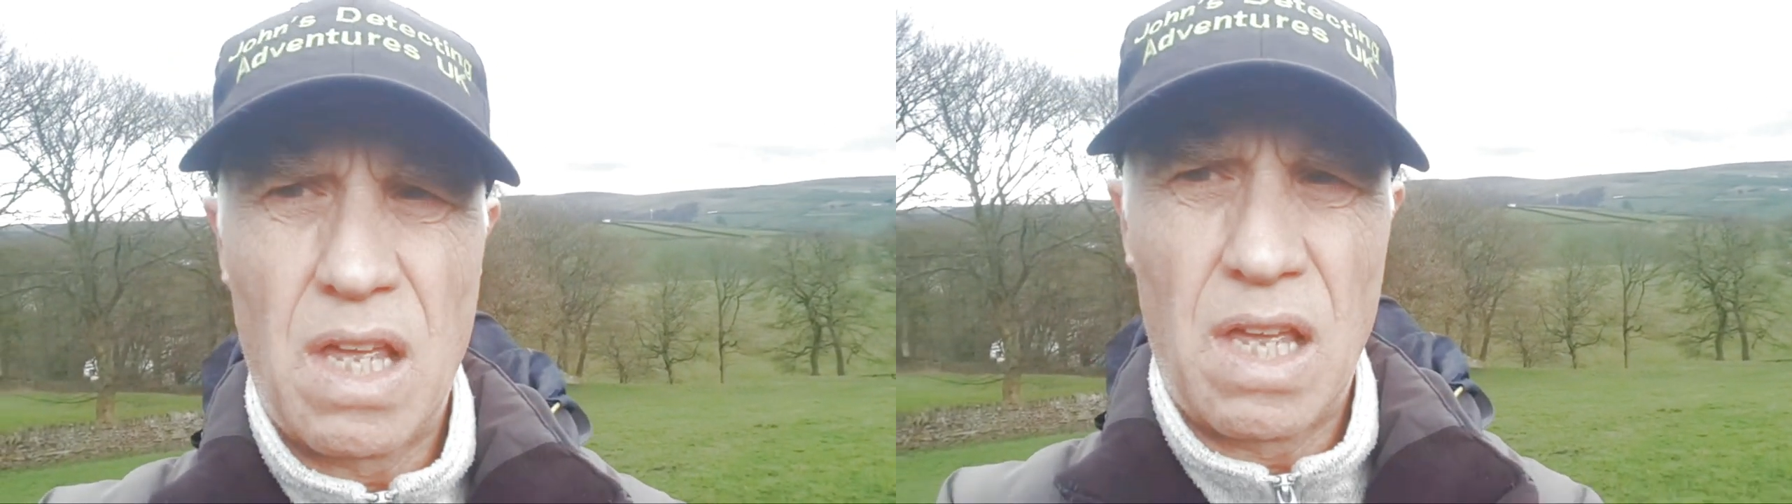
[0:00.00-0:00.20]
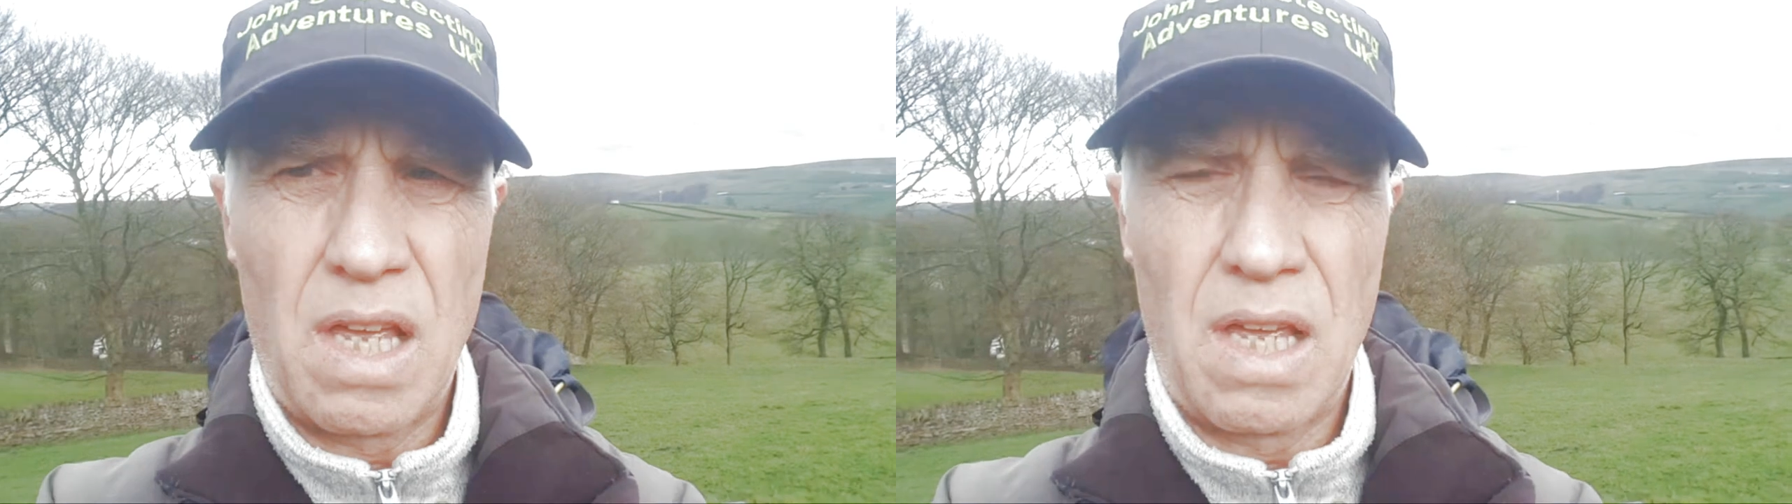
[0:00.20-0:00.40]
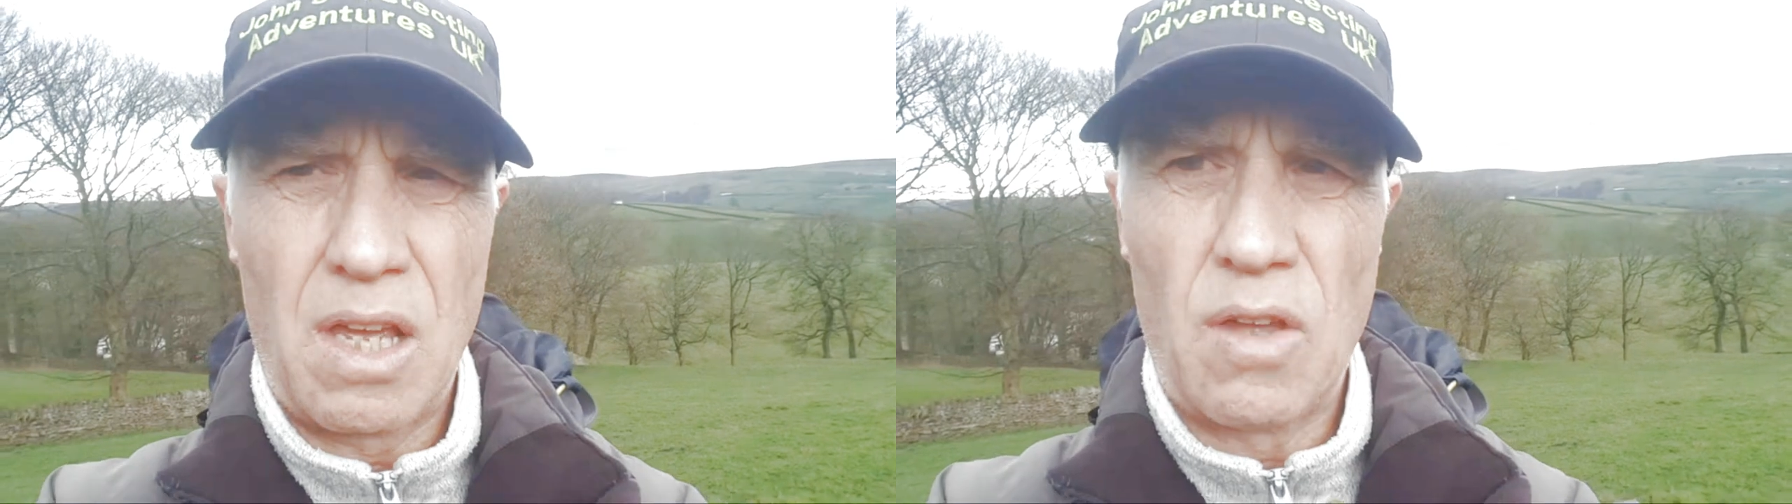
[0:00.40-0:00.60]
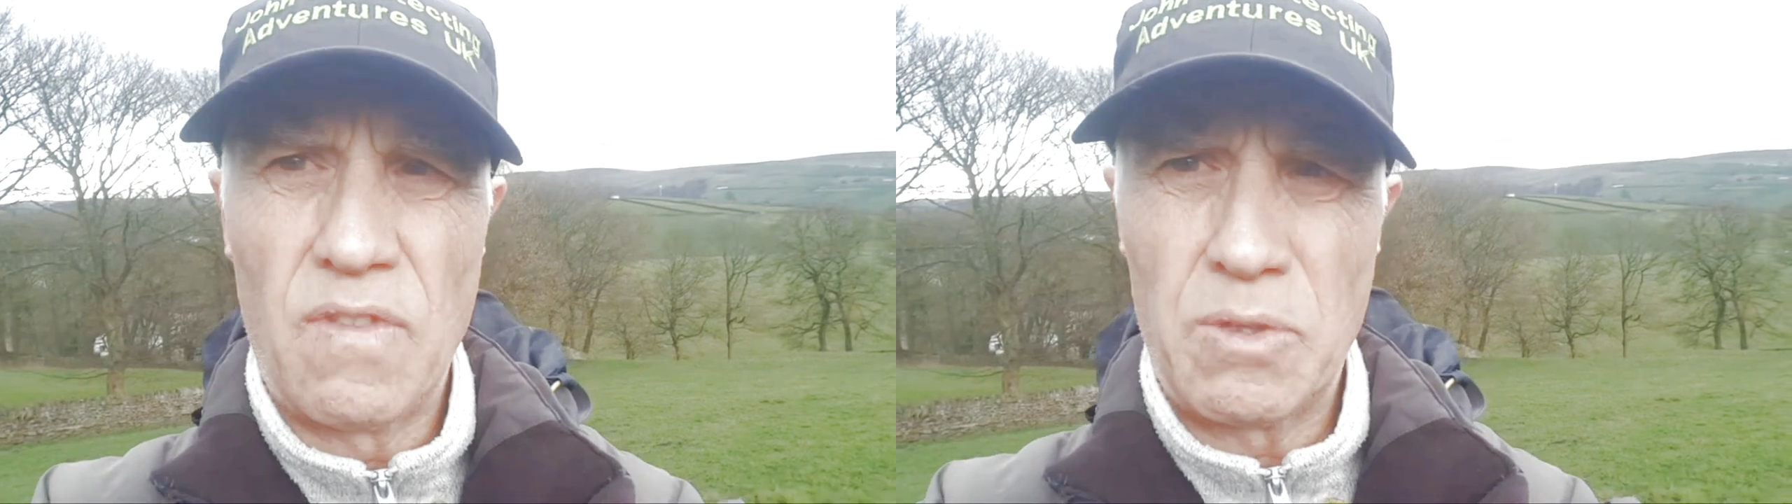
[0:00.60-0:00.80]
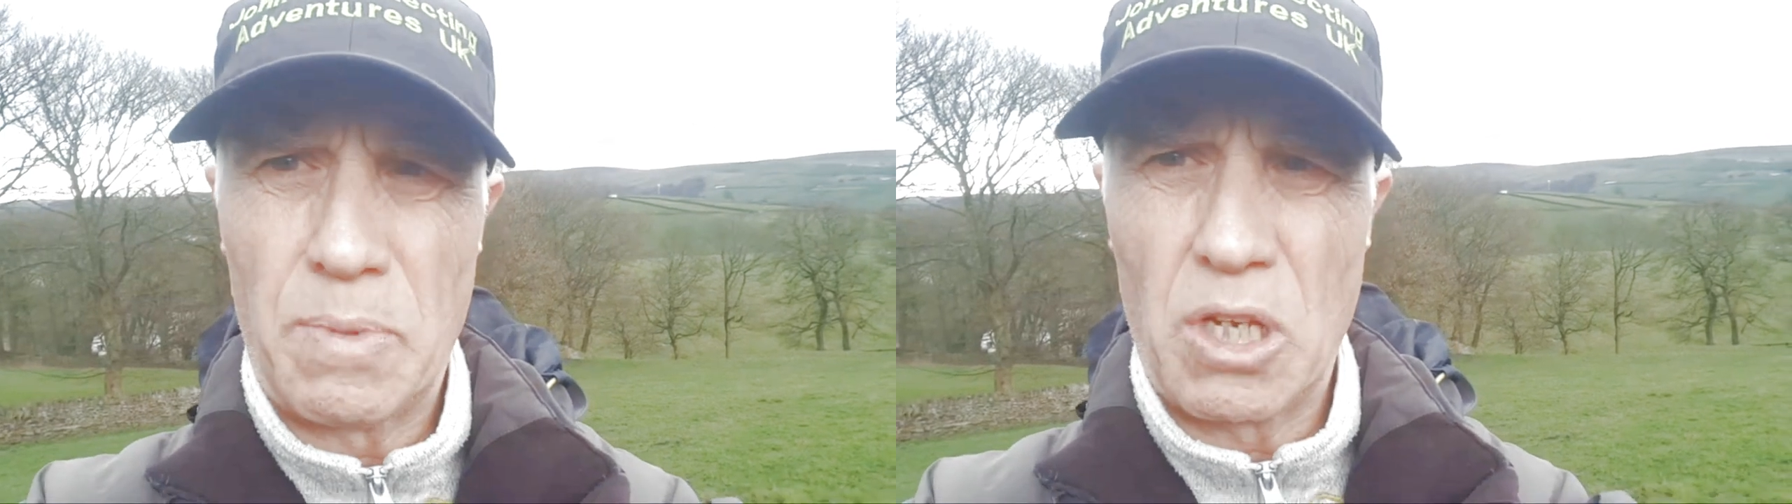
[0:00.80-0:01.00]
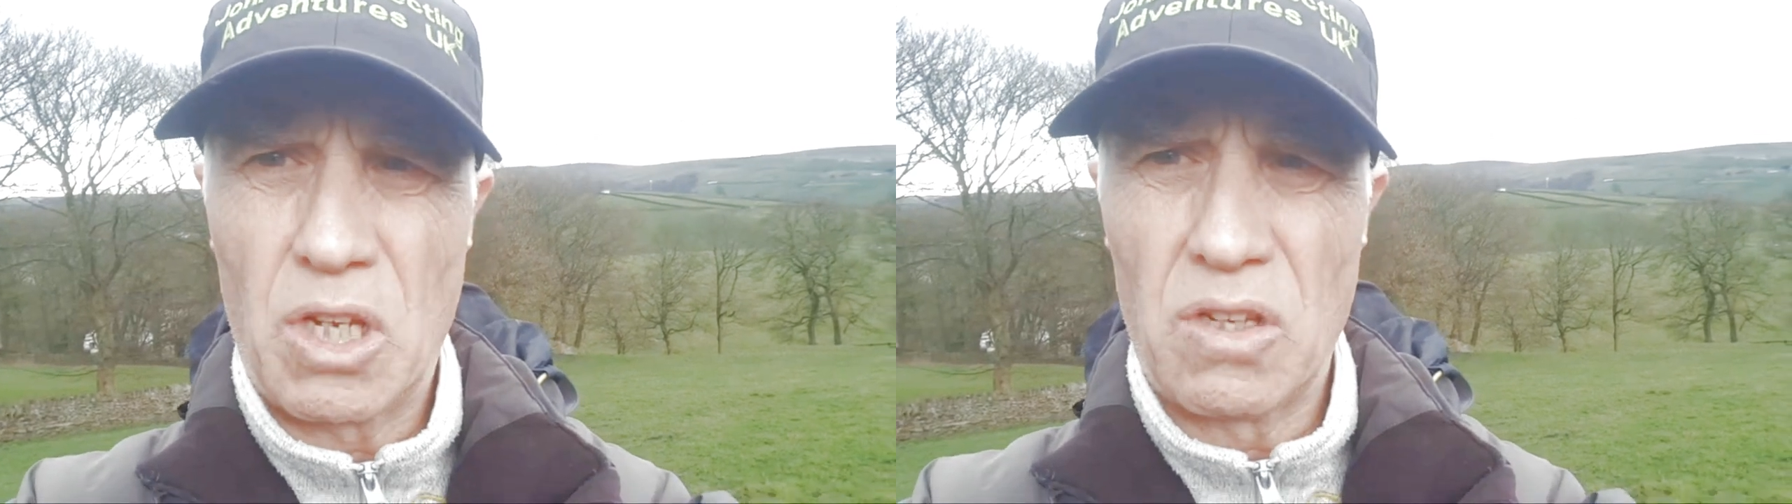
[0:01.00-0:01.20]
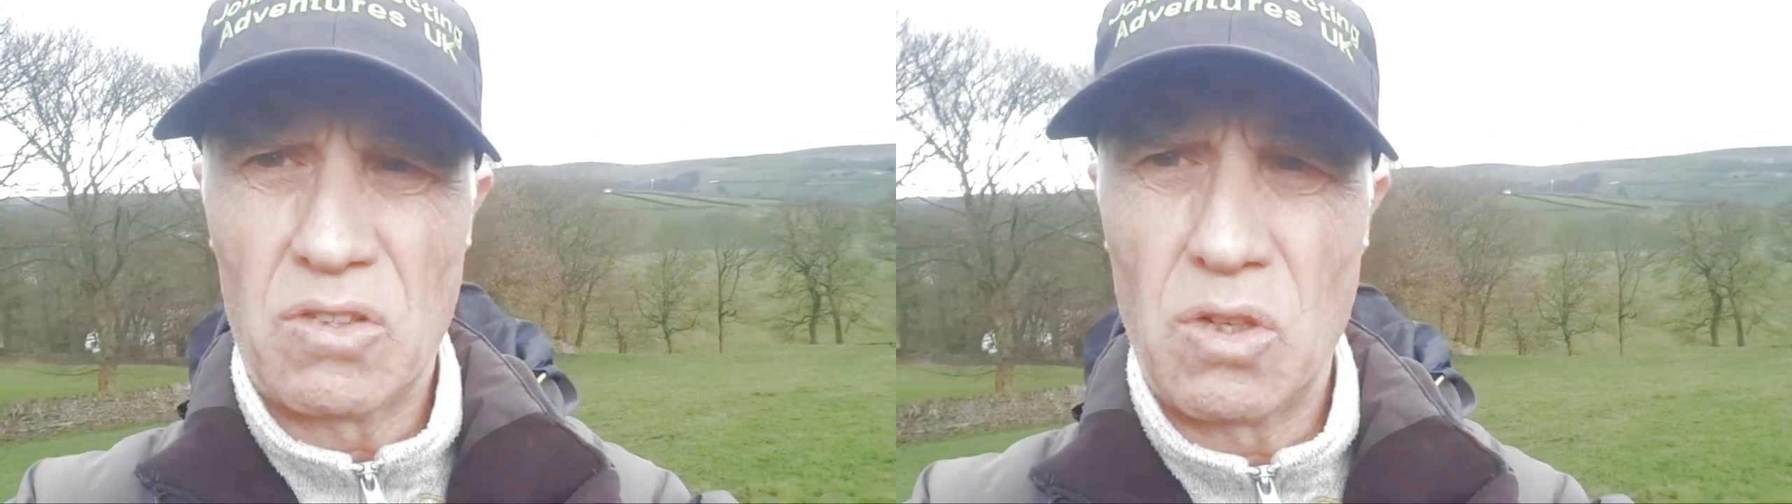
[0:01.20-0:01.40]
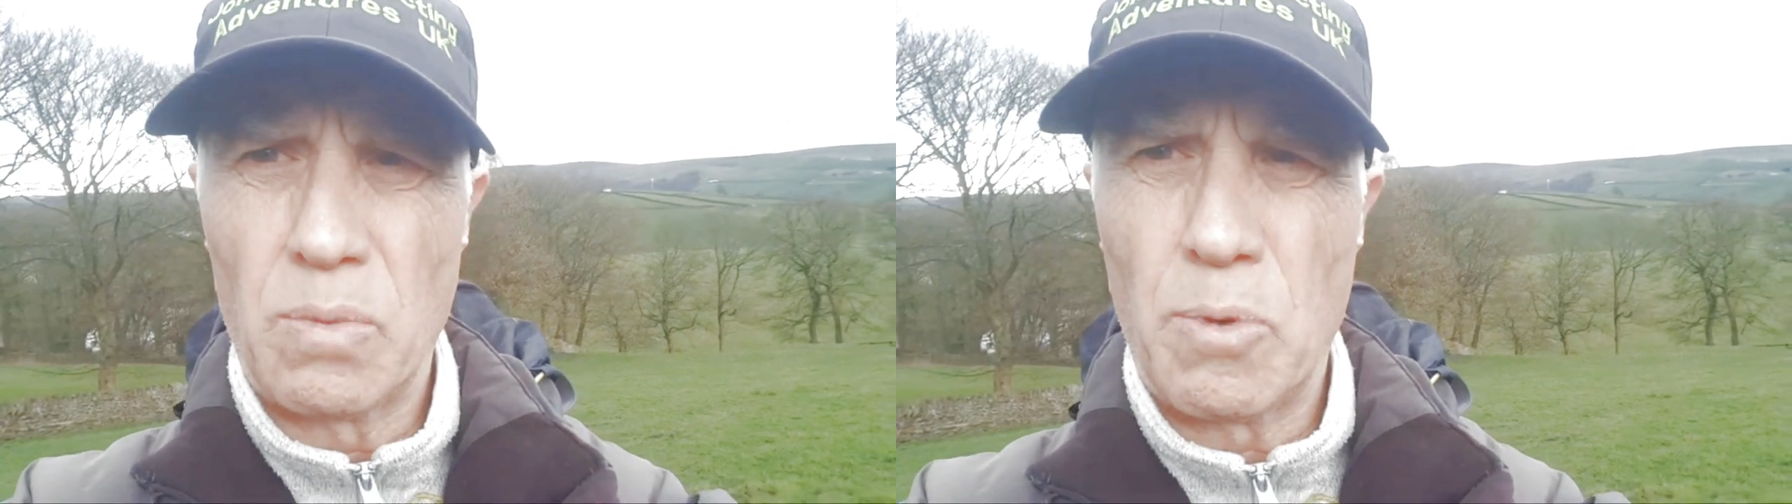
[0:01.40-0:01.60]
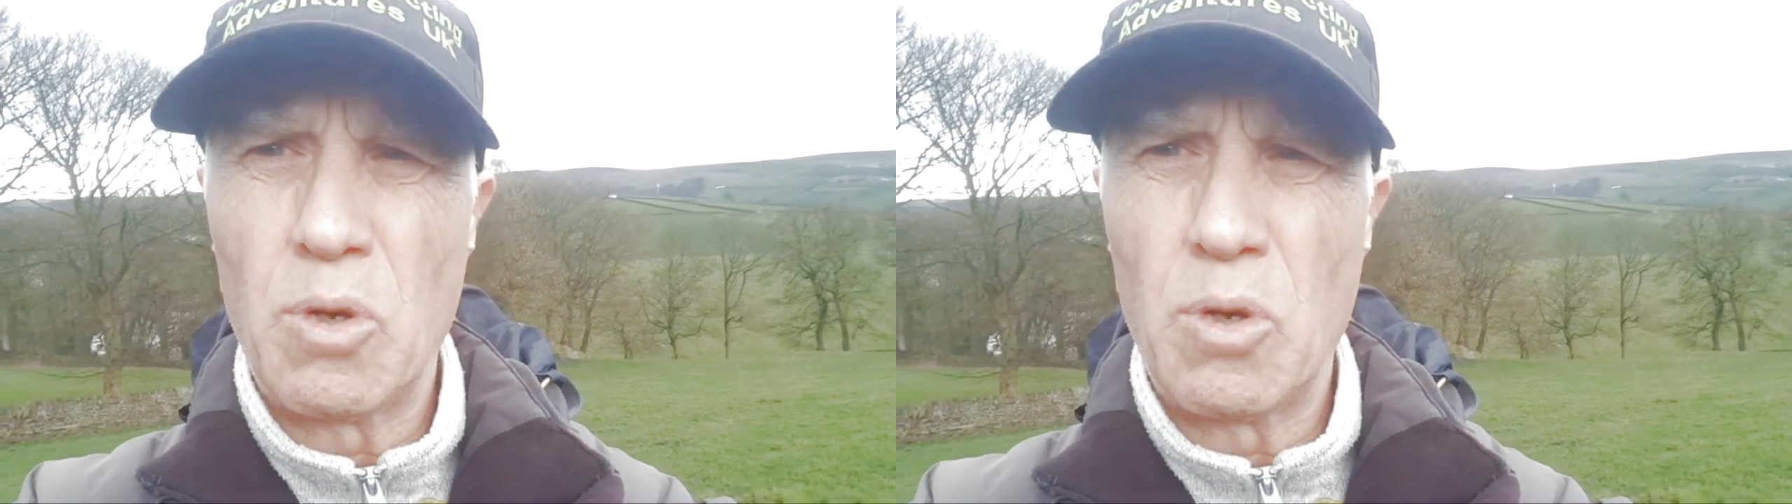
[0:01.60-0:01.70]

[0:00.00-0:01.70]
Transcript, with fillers: Uh, on this particular slope,